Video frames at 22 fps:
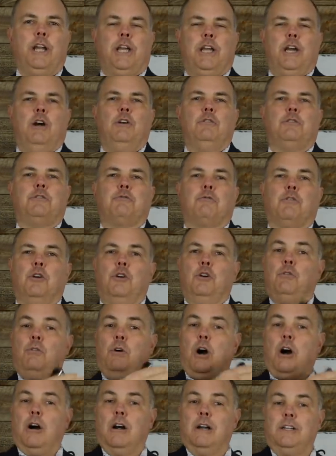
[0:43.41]
going to go
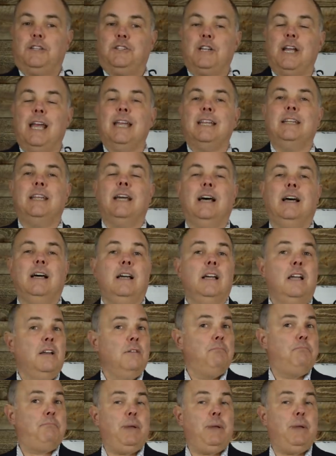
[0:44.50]
through our agenda,